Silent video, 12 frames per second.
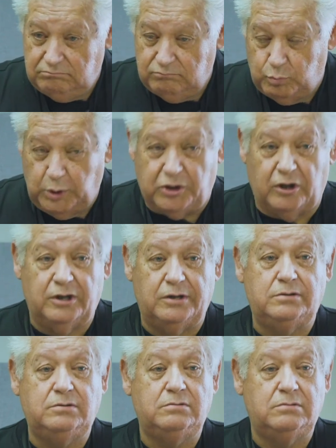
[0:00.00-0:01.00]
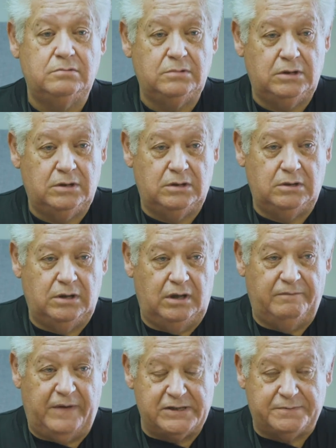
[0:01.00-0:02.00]
return
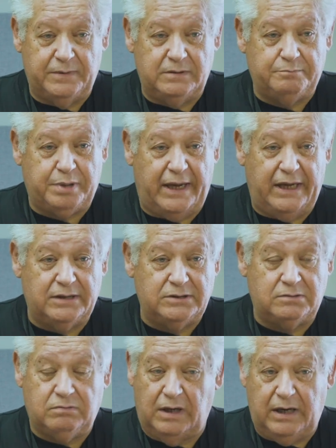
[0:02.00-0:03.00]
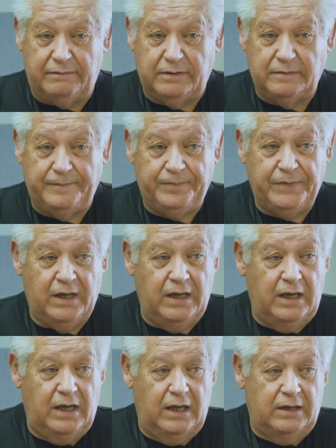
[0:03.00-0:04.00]
investment plans, whatever.
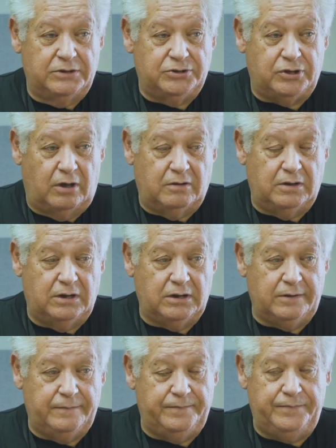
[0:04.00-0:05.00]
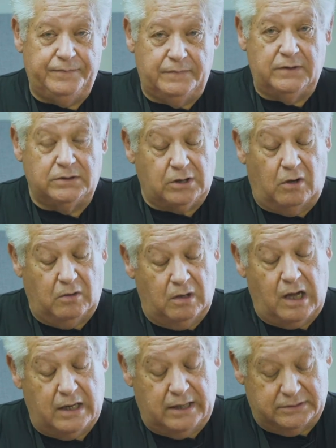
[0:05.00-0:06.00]
So there's a whole
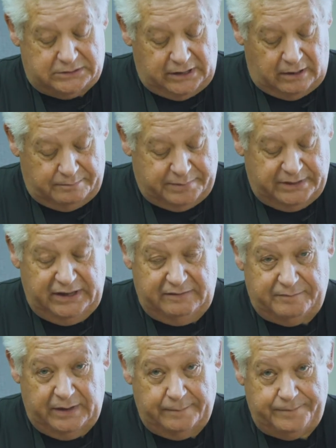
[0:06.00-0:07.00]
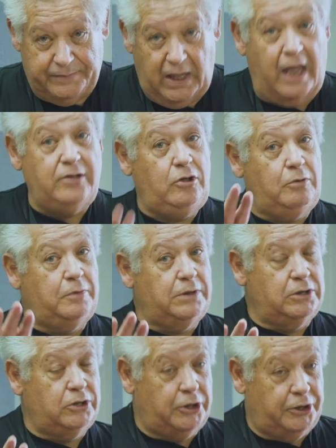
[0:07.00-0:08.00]
lot out there, believe me. And you
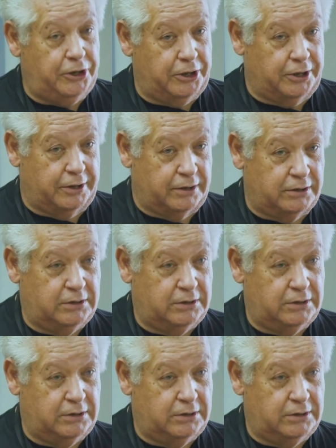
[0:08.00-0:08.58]
will learn